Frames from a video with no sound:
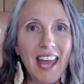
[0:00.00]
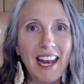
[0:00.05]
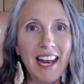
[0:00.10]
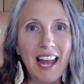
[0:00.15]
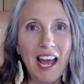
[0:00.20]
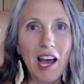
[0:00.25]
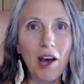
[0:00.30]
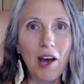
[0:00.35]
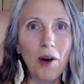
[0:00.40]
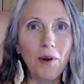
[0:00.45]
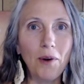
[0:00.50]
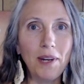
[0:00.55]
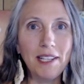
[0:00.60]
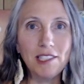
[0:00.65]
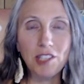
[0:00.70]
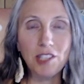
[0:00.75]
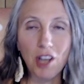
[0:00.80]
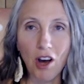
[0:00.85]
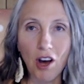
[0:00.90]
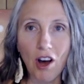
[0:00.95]
and how
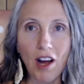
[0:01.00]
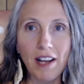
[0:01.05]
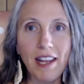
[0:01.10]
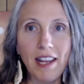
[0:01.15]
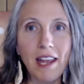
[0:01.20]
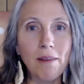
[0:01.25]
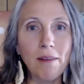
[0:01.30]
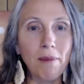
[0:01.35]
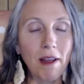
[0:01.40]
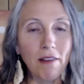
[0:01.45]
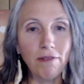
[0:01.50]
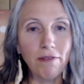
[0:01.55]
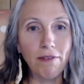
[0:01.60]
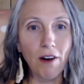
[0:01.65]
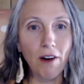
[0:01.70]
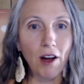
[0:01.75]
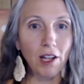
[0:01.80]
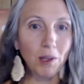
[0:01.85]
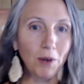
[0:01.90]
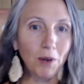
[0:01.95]
it's gone and my
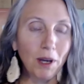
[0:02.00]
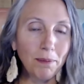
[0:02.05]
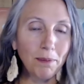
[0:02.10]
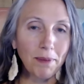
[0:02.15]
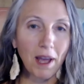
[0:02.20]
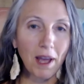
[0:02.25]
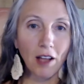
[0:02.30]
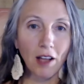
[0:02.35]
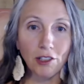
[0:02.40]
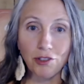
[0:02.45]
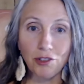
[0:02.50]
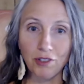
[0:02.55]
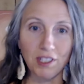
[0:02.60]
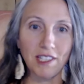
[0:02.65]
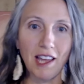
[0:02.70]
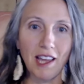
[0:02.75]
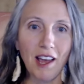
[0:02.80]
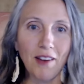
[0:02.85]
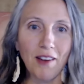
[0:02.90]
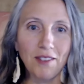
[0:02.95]
follow up
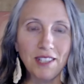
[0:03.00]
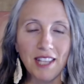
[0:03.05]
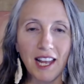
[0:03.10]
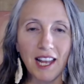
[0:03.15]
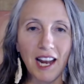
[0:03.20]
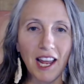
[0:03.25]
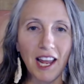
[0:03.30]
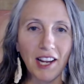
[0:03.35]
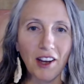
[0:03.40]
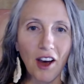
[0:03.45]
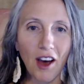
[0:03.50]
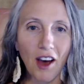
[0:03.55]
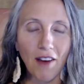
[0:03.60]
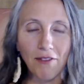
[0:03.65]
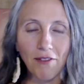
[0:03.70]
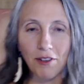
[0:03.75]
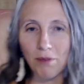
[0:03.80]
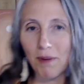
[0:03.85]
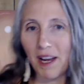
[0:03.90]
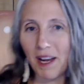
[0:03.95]
ultrasound that I
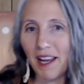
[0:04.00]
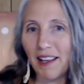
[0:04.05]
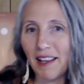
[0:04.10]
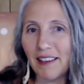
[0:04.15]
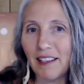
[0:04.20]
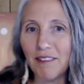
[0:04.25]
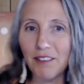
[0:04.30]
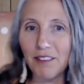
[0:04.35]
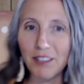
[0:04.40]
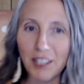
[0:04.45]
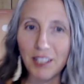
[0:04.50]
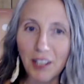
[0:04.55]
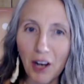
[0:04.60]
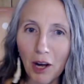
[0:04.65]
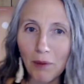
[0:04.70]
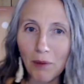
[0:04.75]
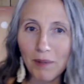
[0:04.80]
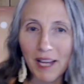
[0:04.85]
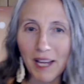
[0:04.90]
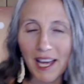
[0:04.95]
got for my liver and
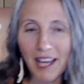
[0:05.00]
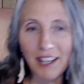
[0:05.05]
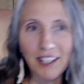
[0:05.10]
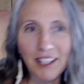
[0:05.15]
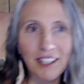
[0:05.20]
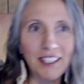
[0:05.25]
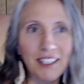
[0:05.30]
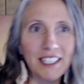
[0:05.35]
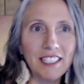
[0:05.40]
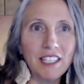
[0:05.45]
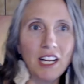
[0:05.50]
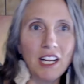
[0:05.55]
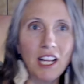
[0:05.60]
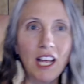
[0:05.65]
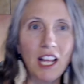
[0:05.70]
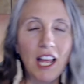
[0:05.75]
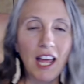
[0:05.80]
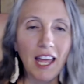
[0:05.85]
gallbladder and